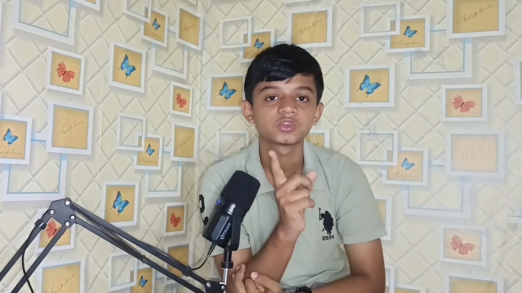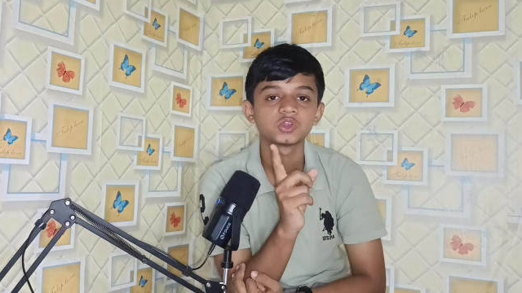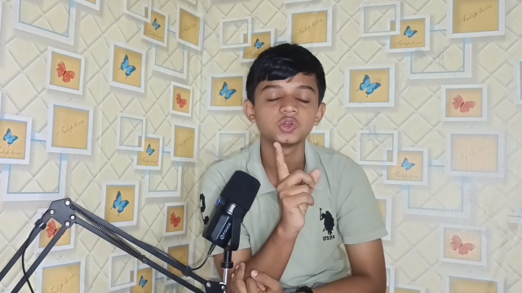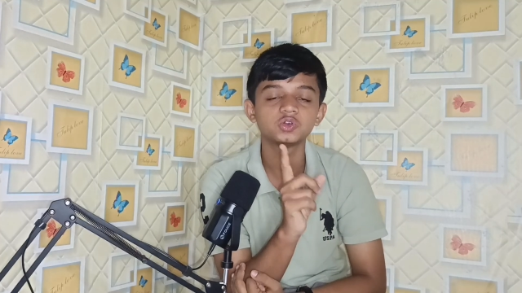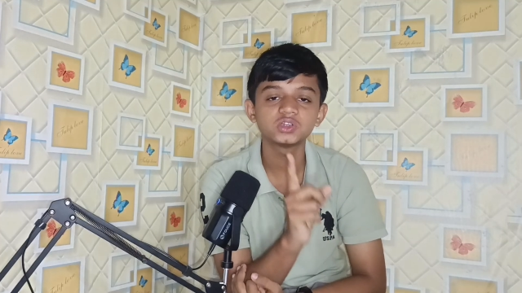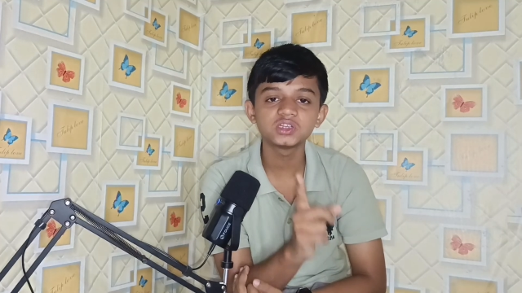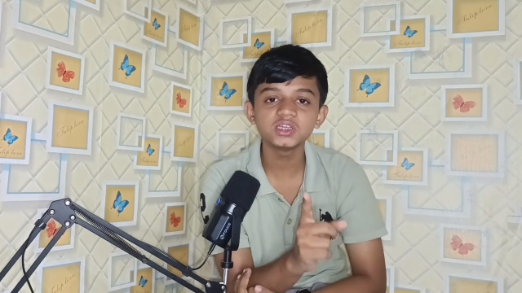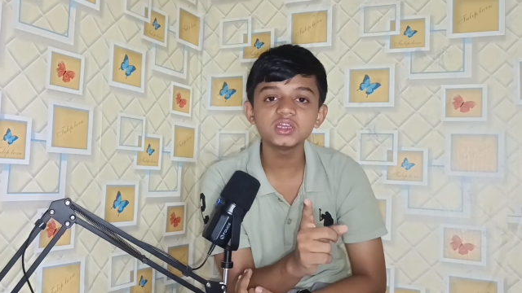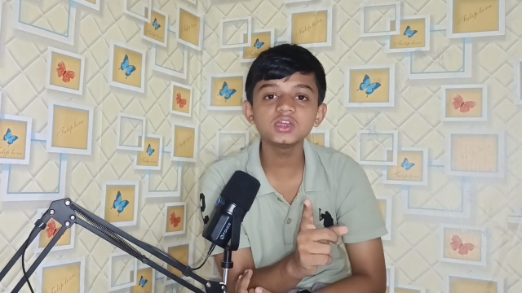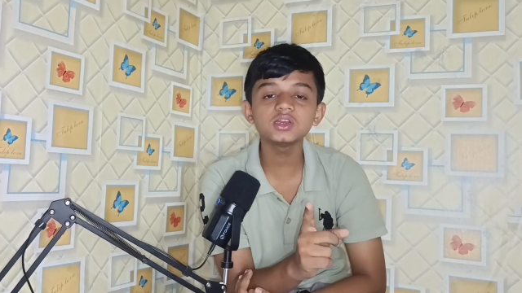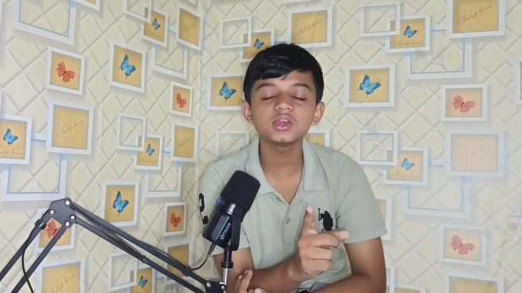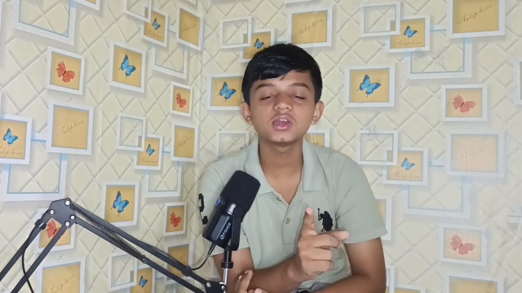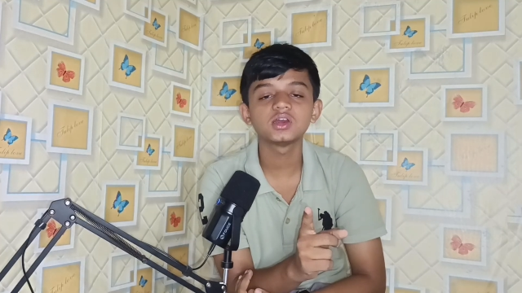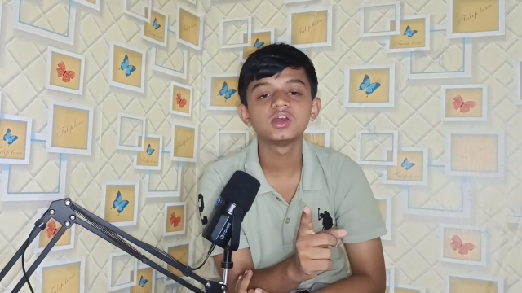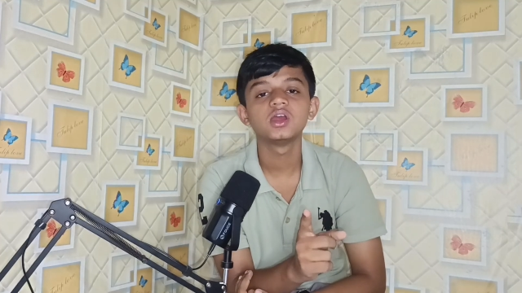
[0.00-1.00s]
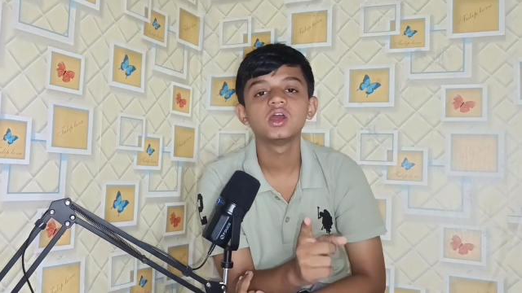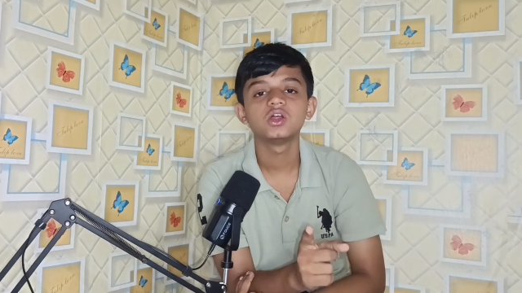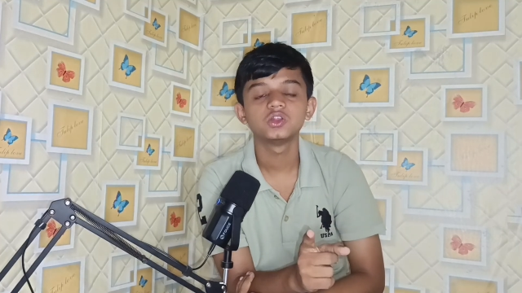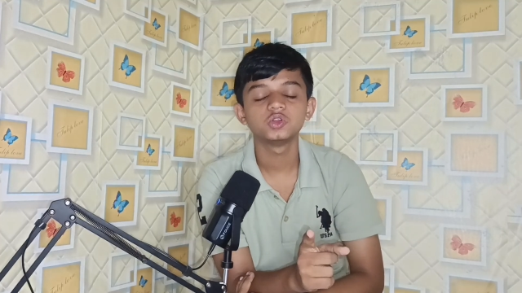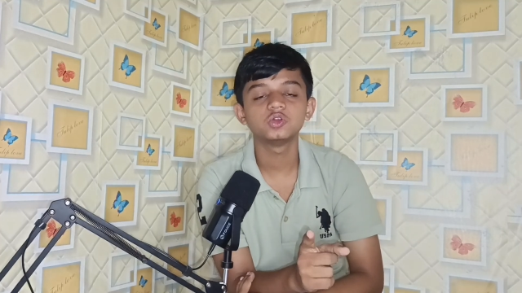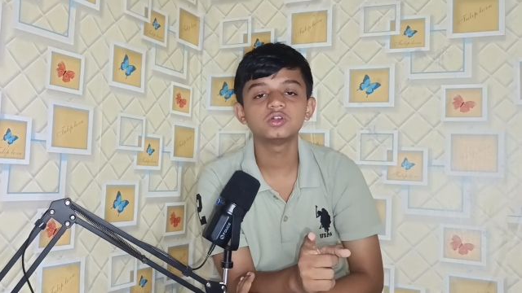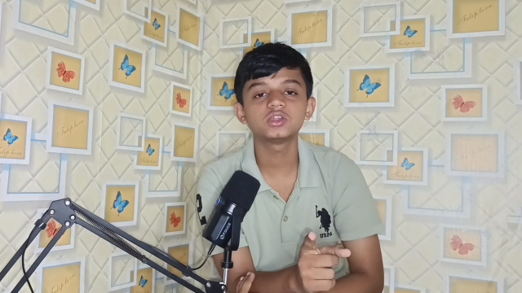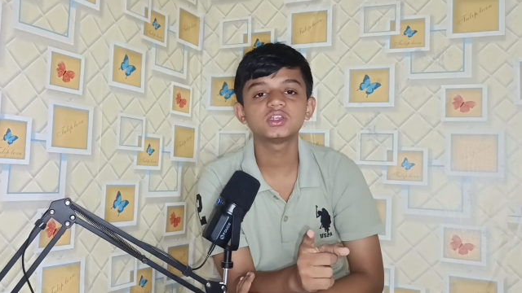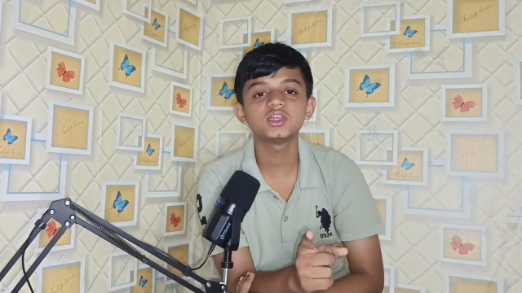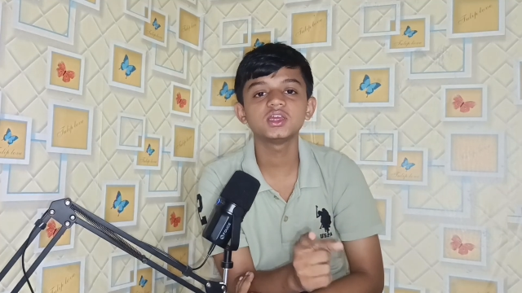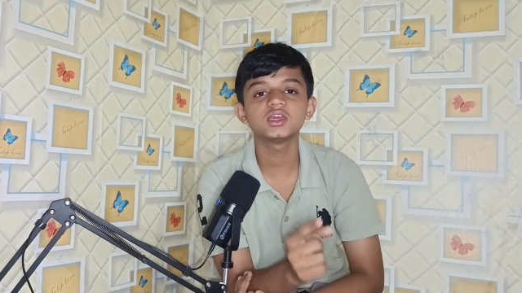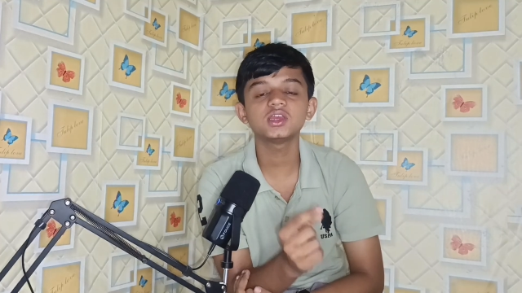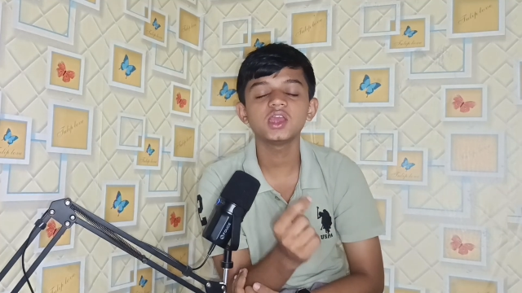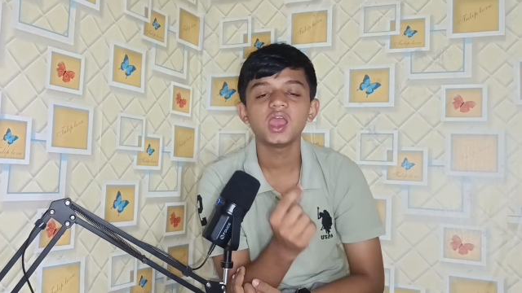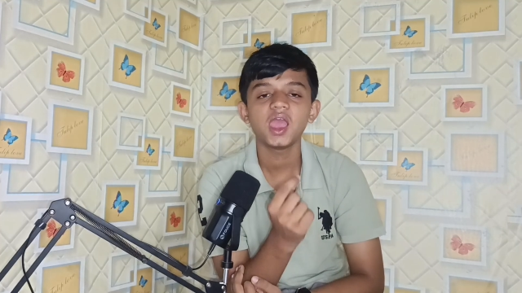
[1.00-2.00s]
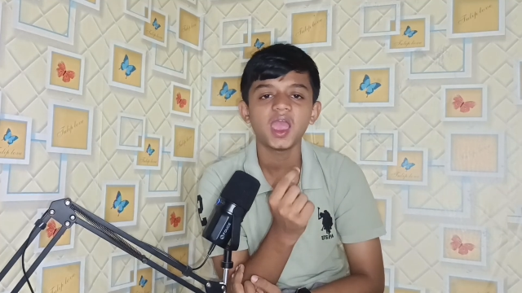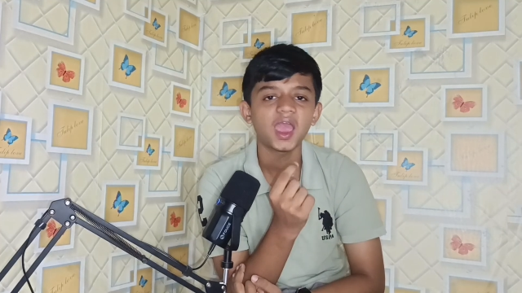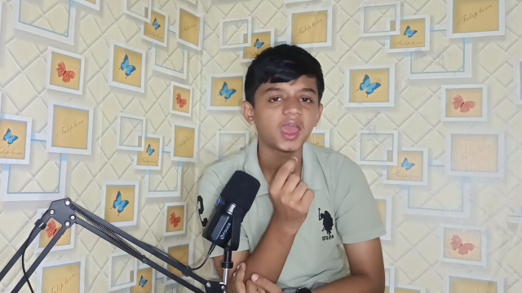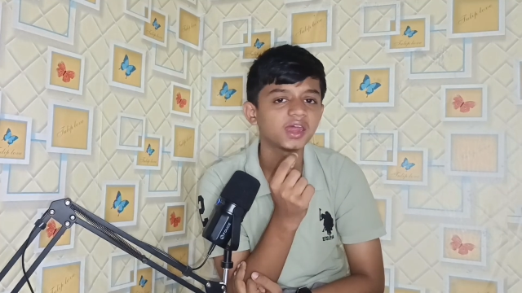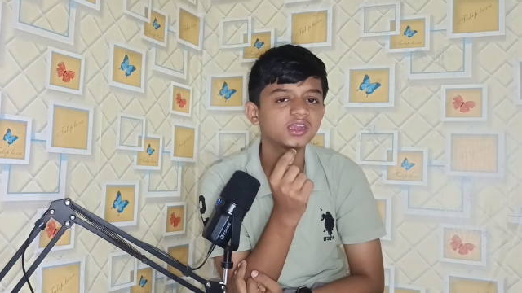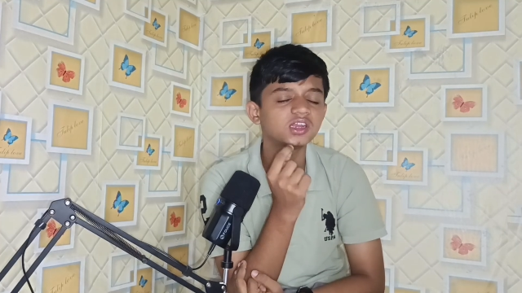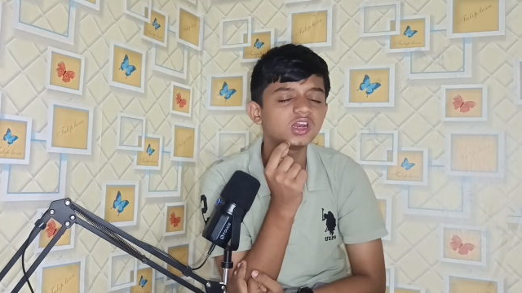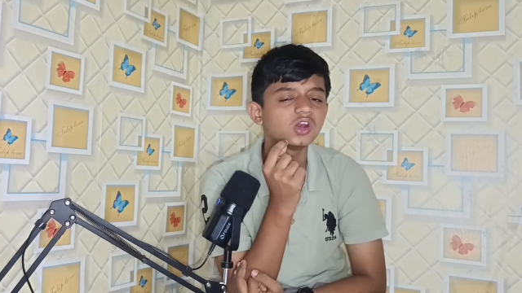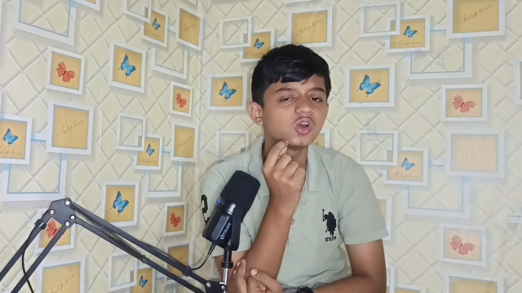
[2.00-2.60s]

You think those things as a